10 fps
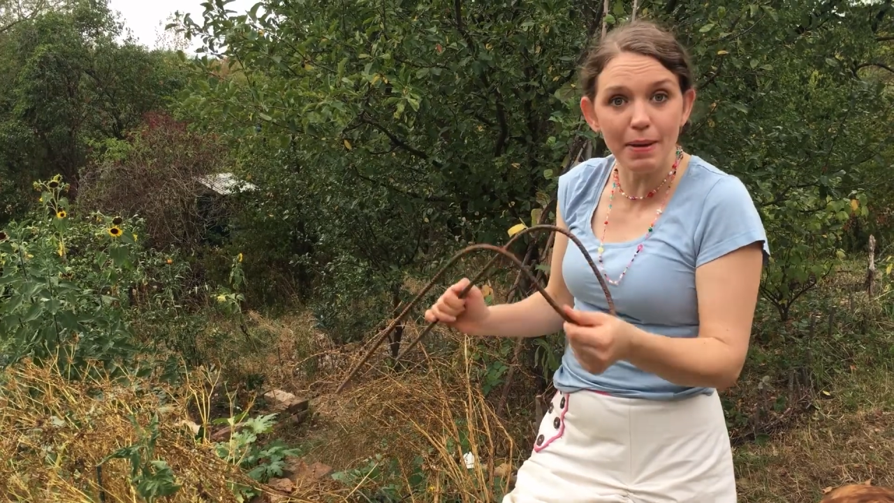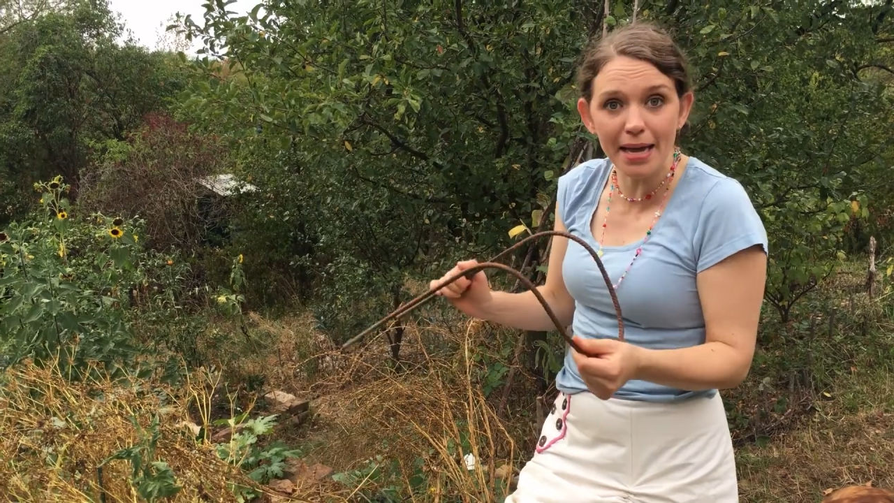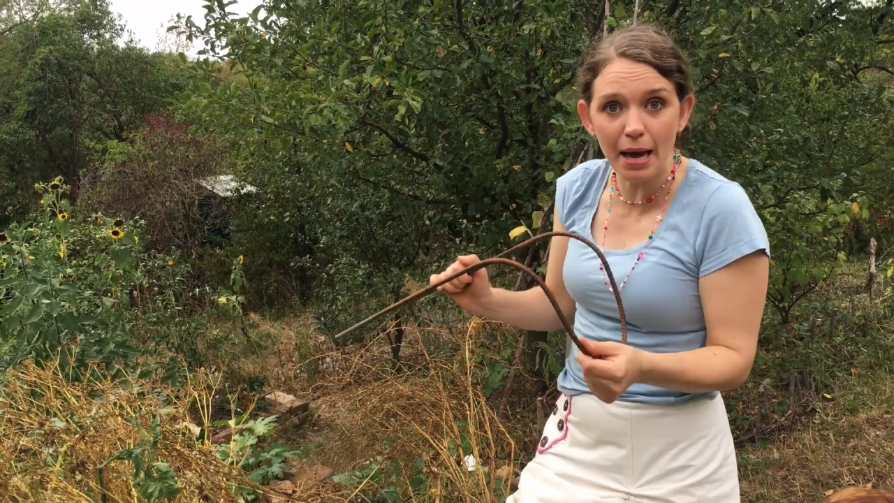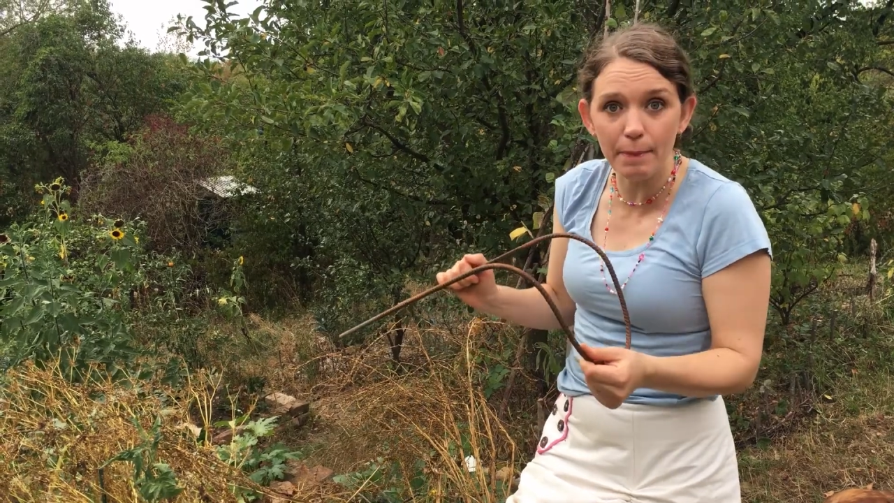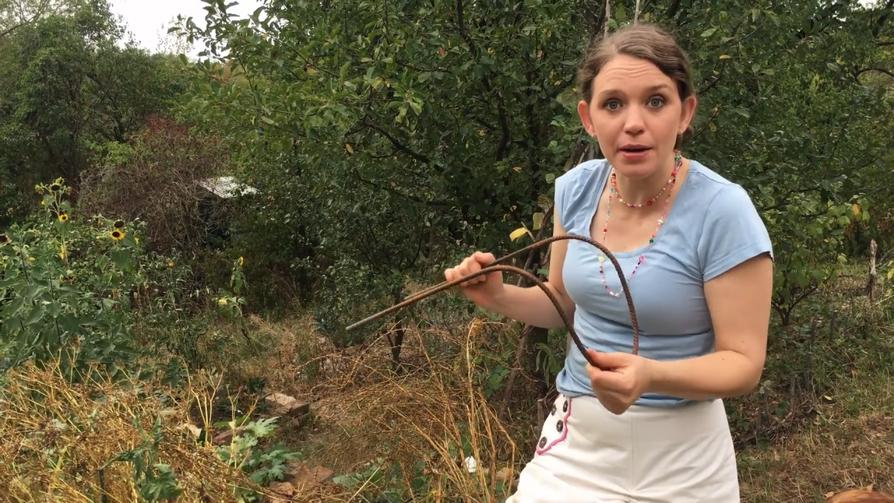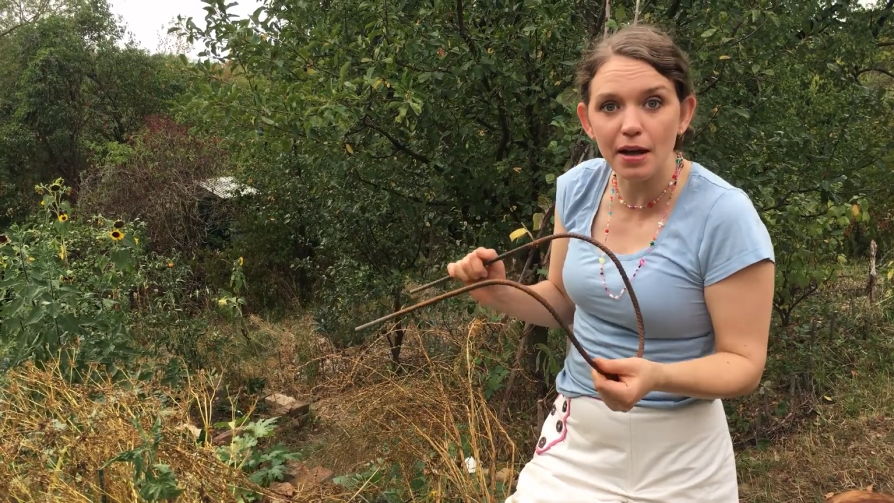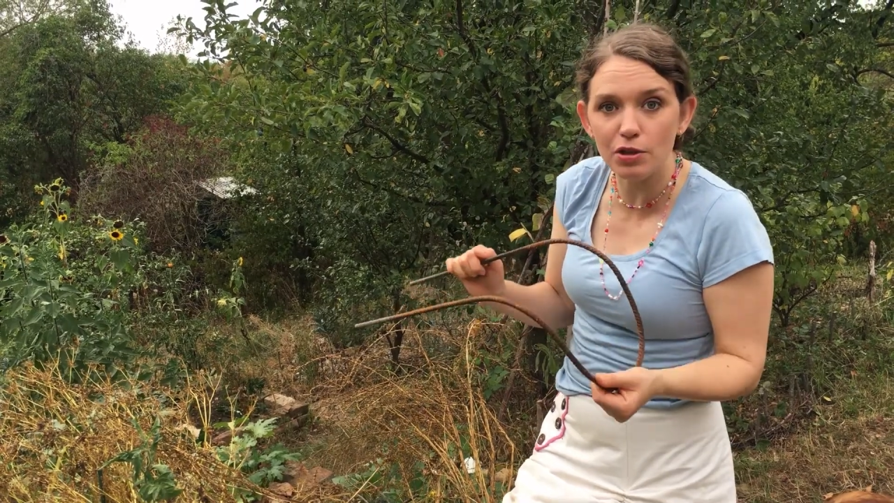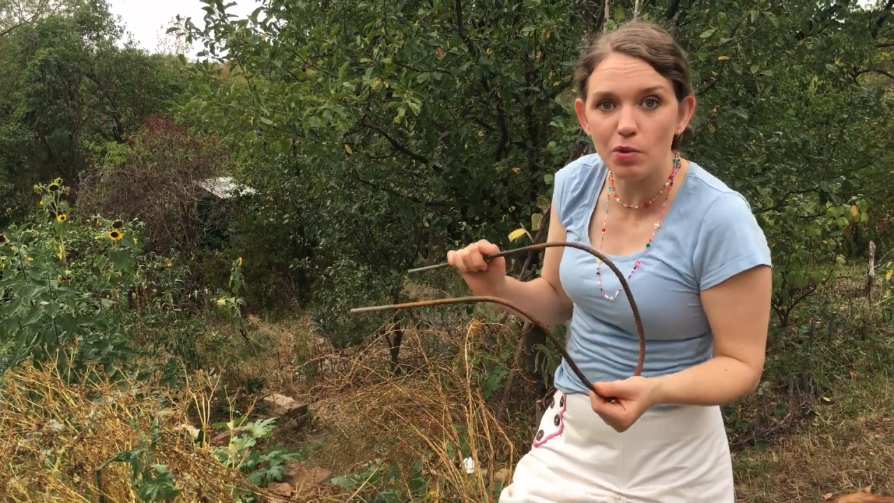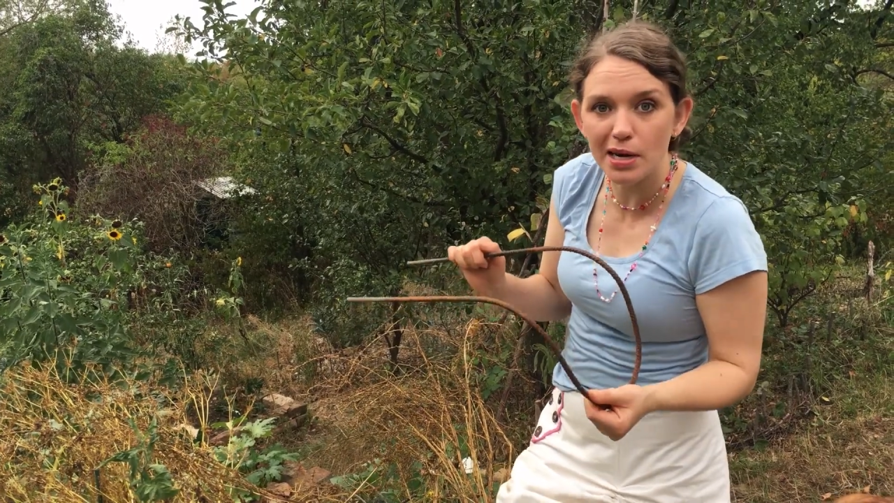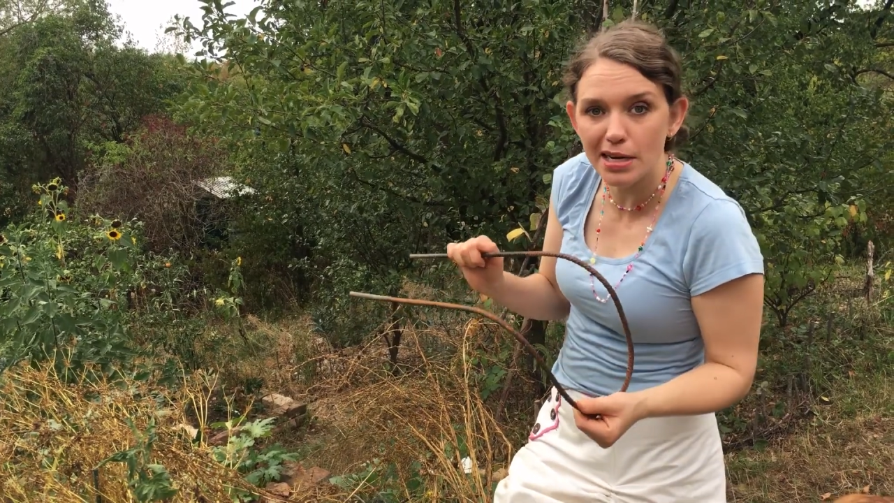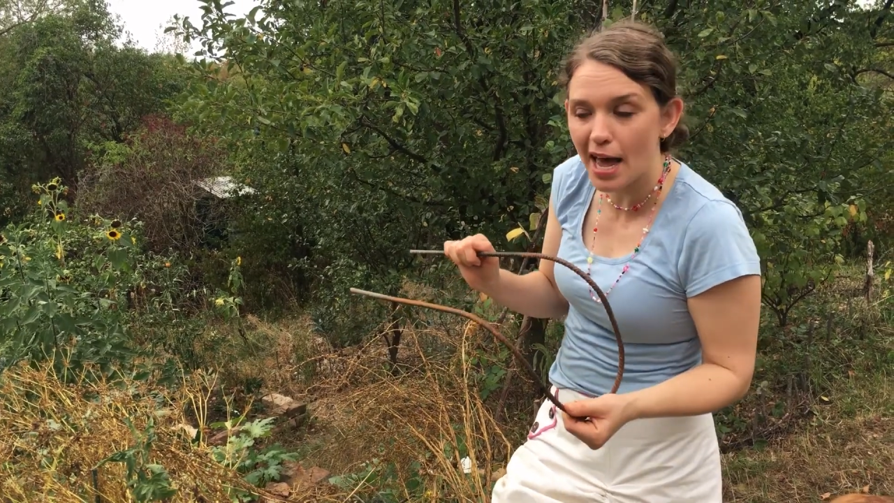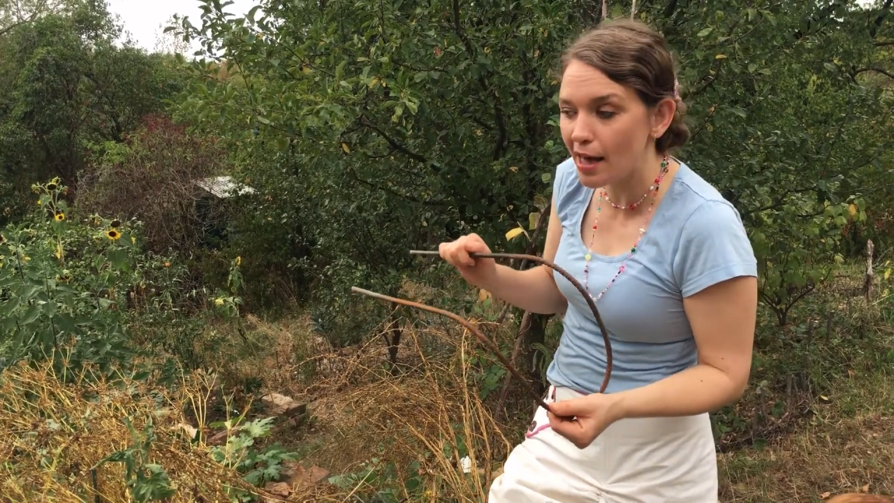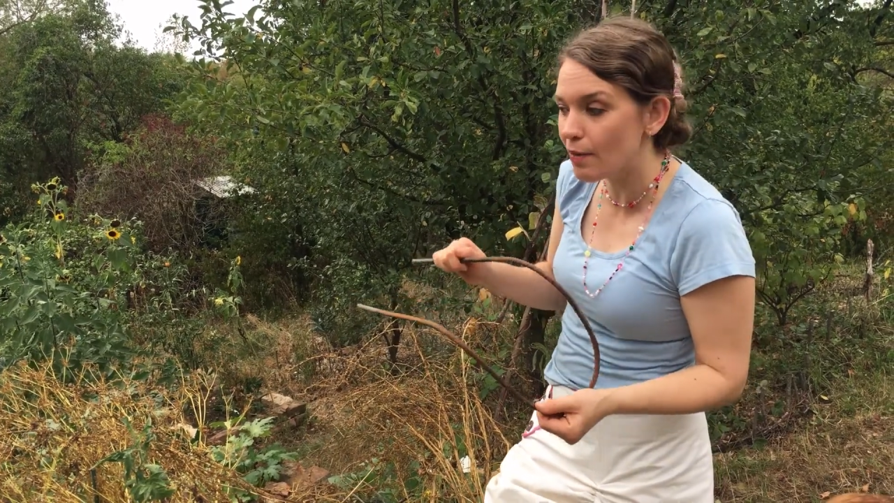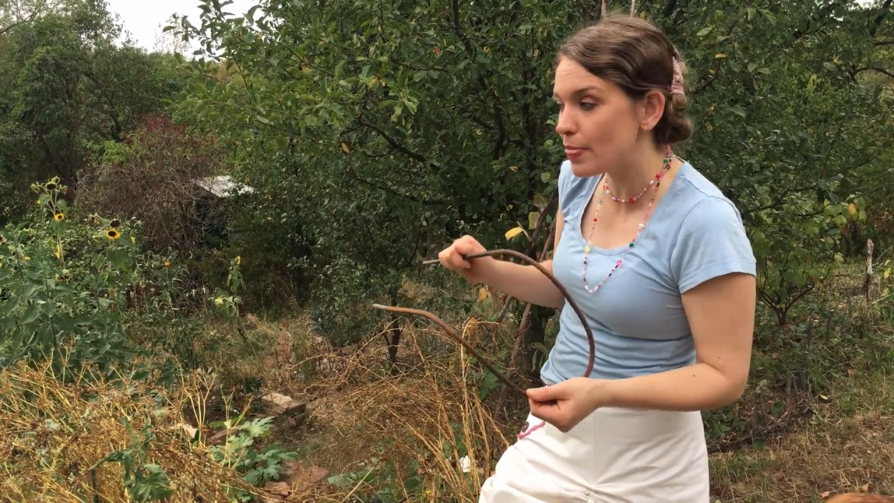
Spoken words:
make up another one now,